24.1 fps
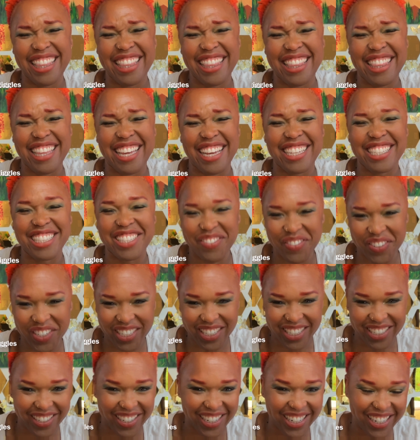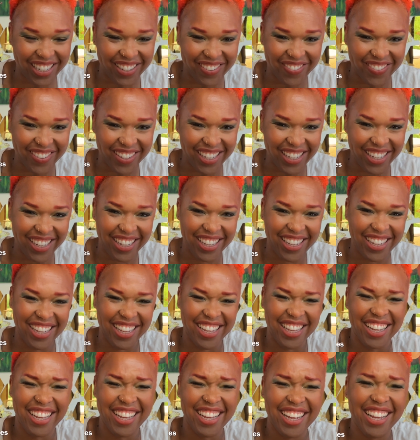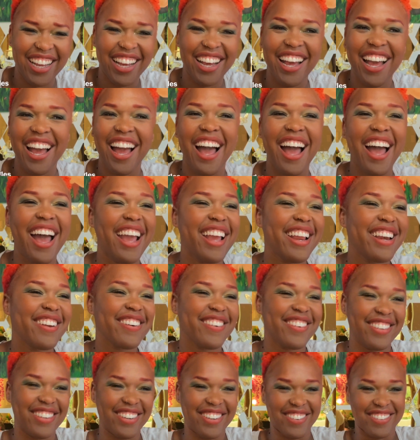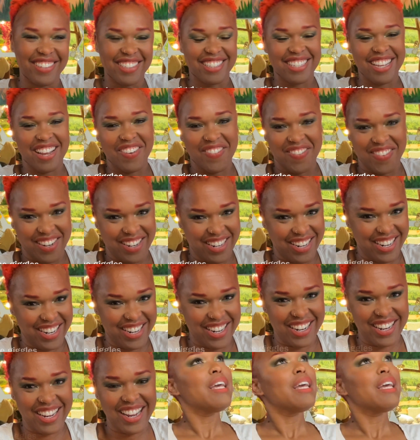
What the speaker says: Thanks for joining me. I don't know what's happening.